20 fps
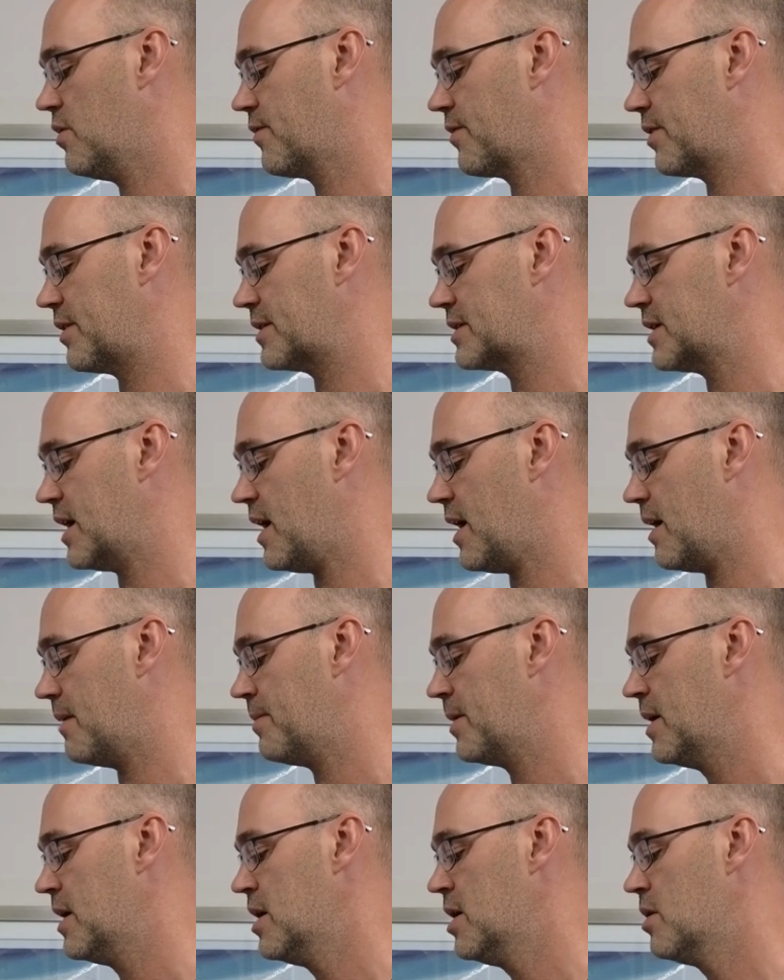over the
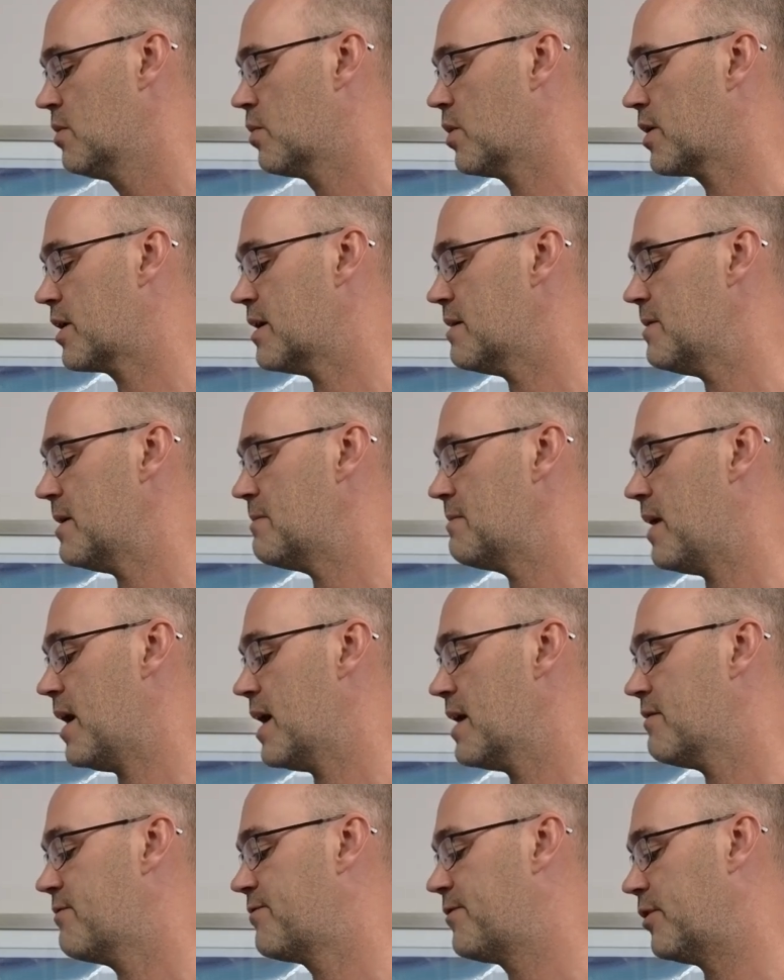top, we're going to be
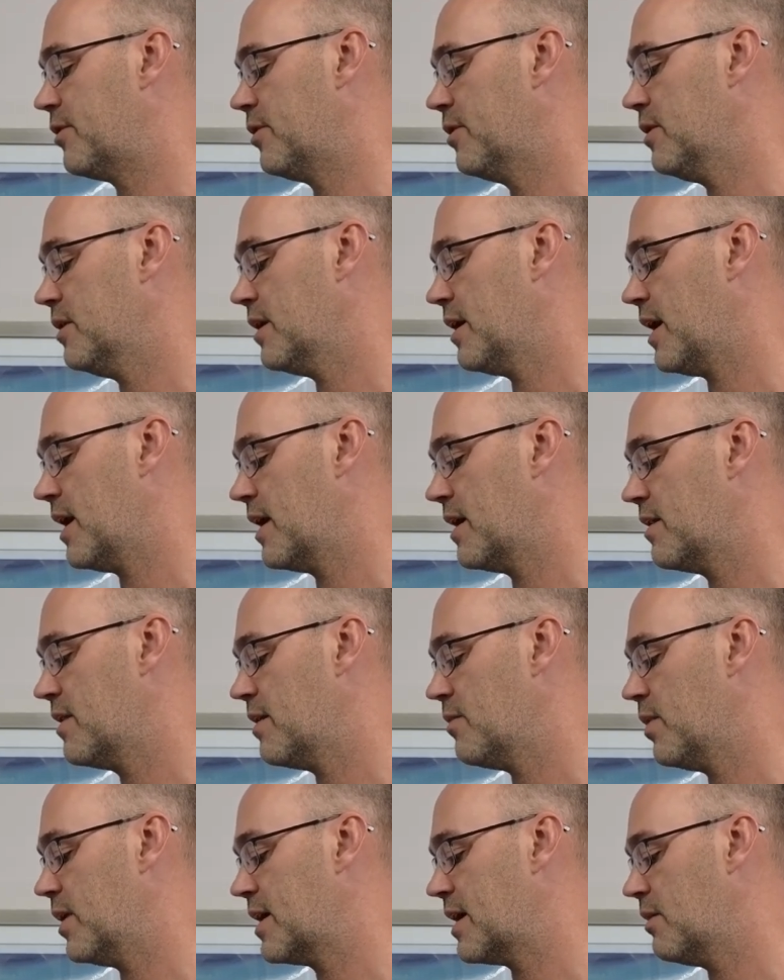mindful
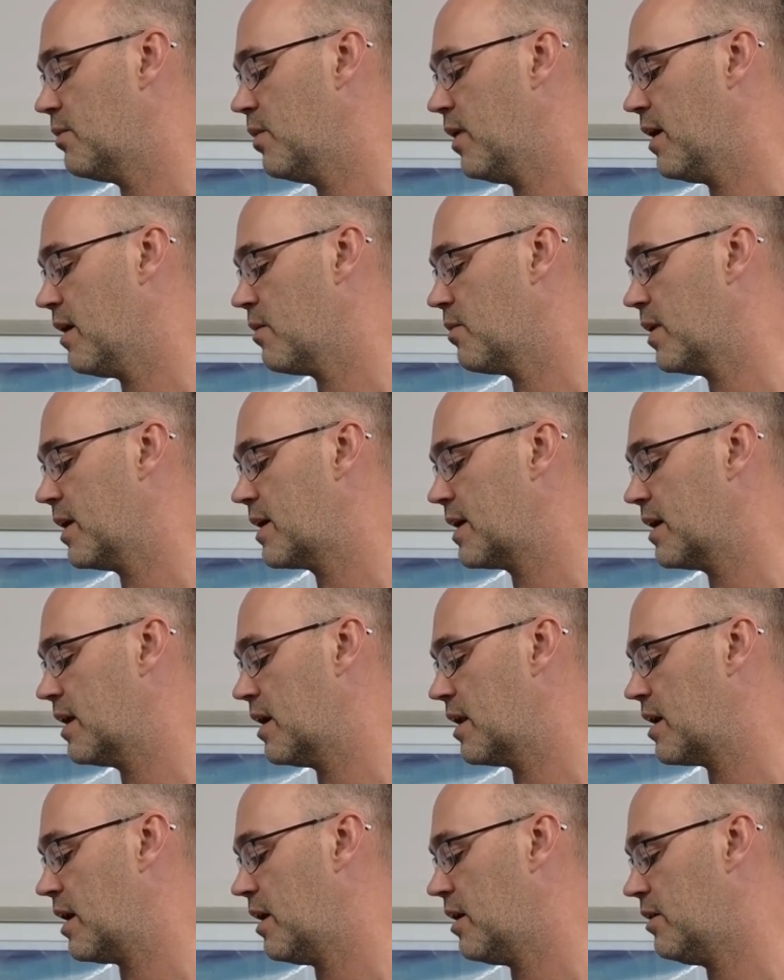where we can
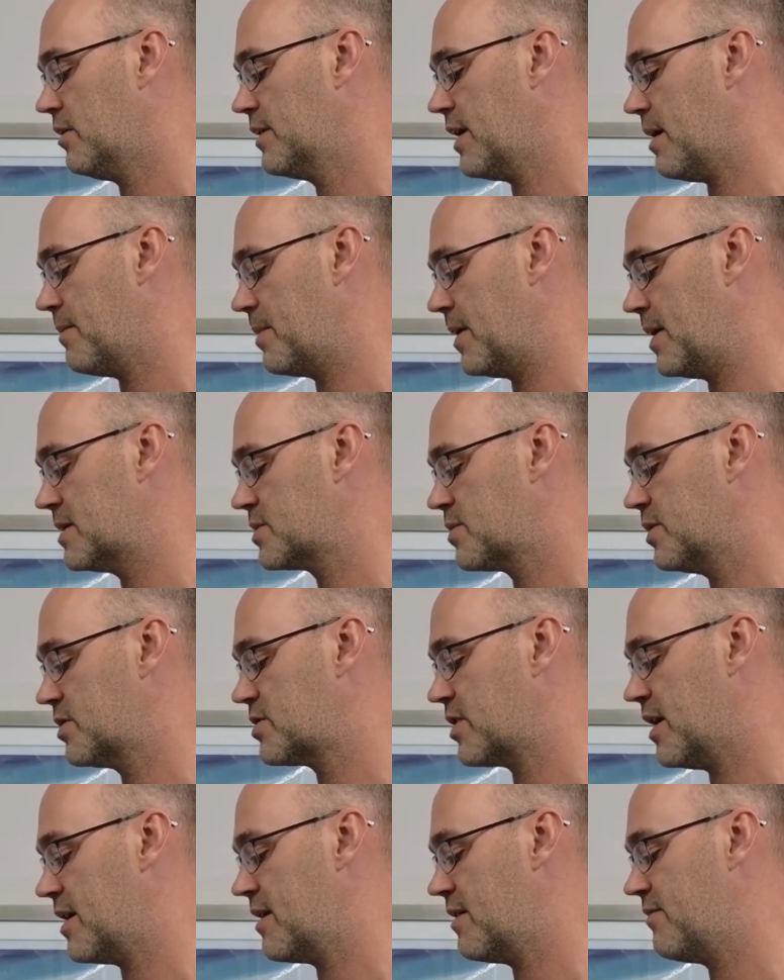get held up as we
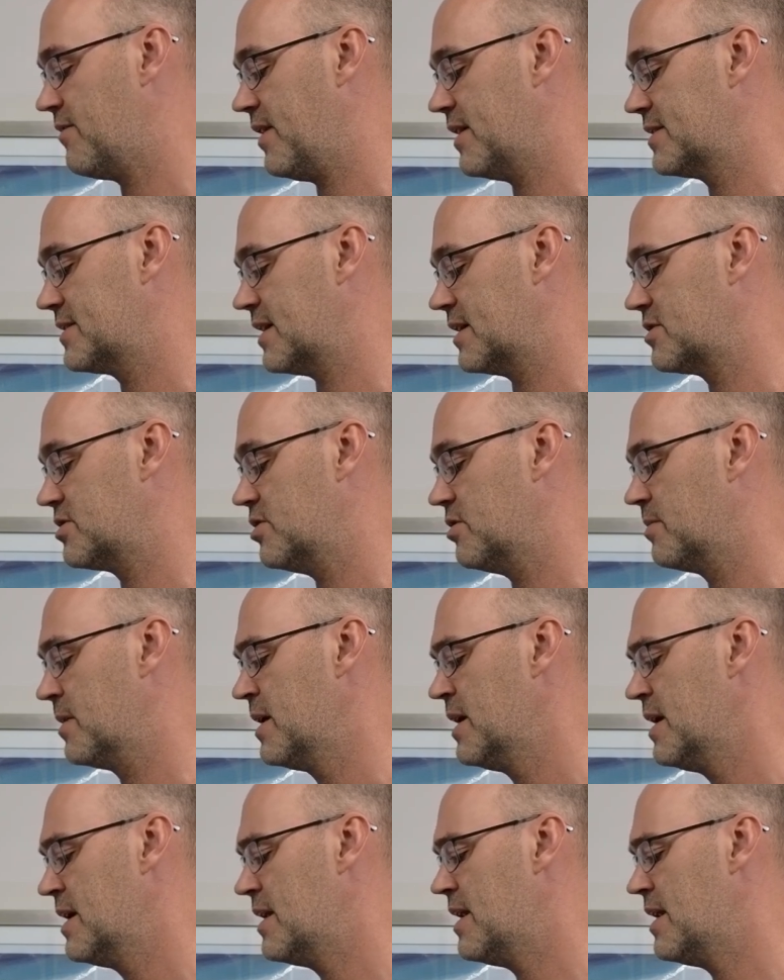try to advance that tube.